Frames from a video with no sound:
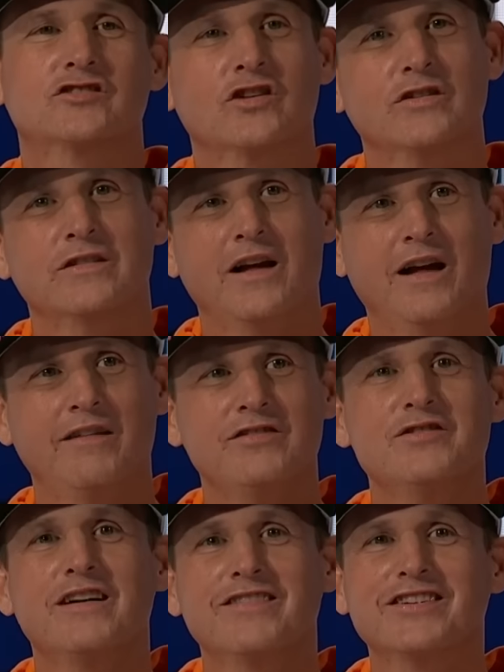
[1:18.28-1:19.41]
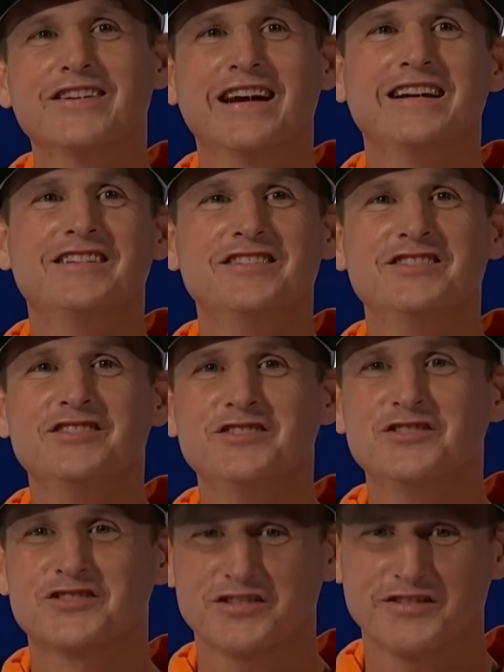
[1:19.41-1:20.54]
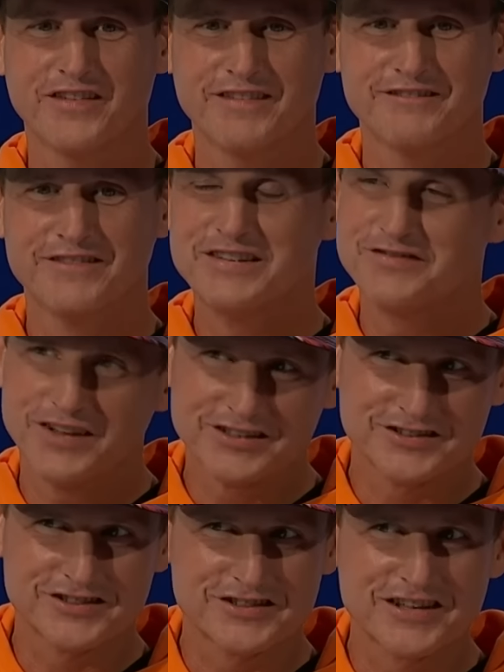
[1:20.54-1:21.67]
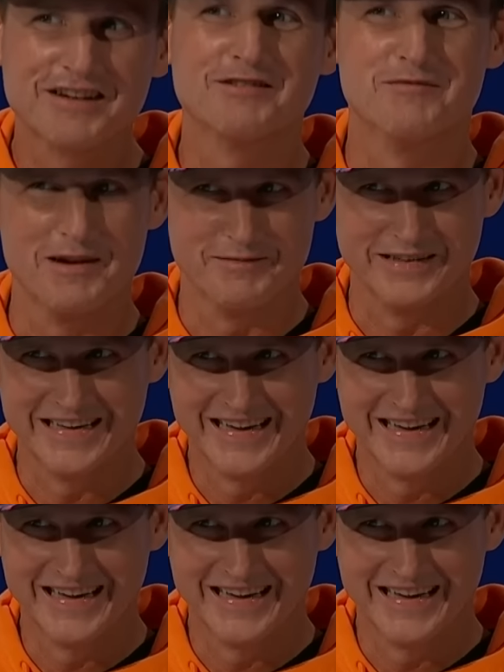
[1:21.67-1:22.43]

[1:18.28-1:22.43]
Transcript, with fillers: so have you ever had to use reflexes to save a baby?